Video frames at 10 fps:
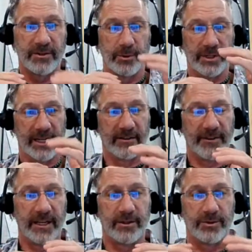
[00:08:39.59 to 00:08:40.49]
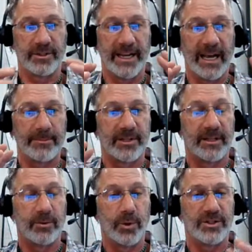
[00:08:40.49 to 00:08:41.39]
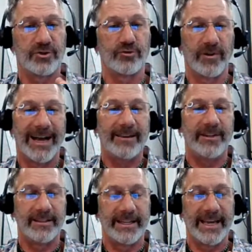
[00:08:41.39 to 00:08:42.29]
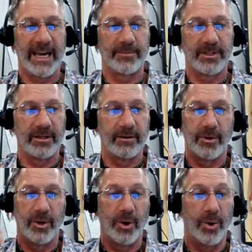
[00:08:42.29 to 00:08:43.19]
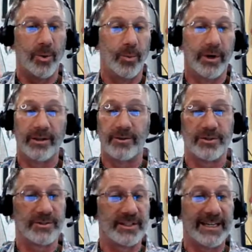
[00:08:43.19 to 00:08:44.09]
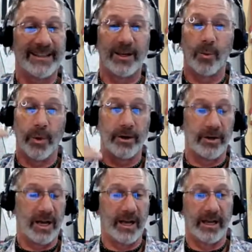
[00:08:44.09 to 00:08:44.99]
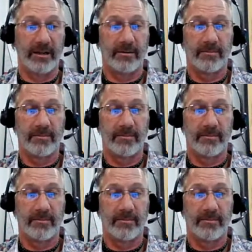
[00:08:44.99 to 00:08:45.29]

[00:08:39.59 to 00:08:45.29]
So identifying those gaps, and then what's driving the gaps in what others are seeing that we're not,